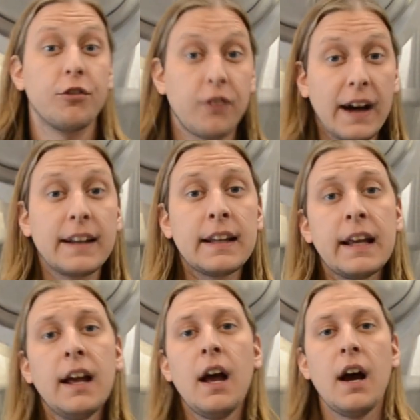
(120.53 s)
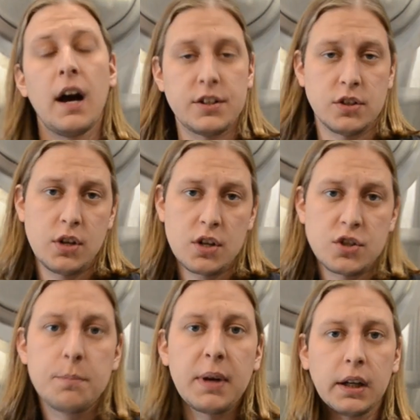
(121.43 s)
Finally, I suggest
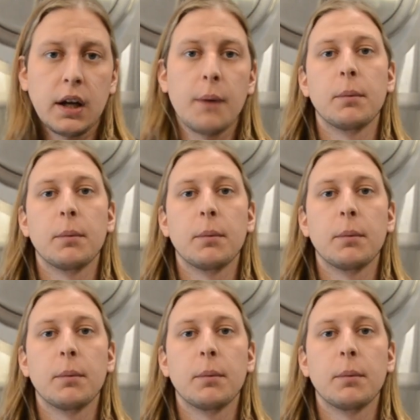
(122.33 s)
you picking up a